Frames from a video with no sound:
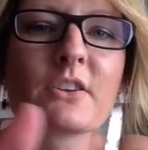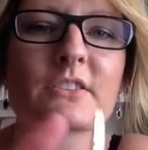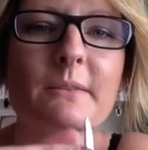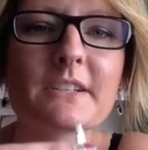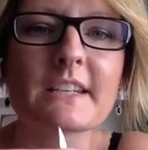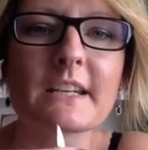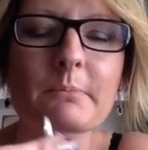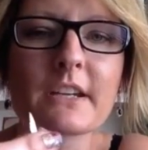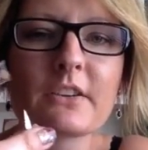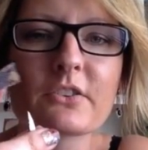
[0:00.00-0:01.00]
So I'm going to take
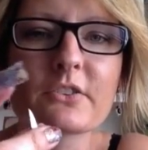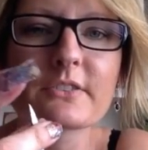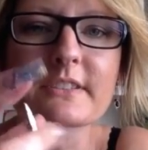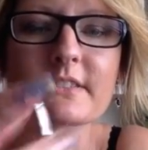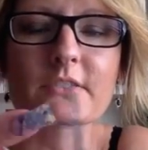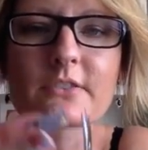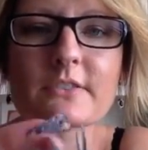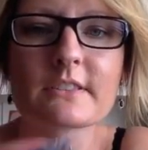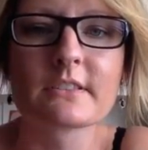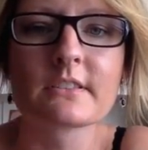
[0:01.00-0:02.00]
my cuticle
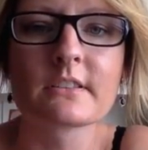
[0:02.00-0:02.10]
scissors.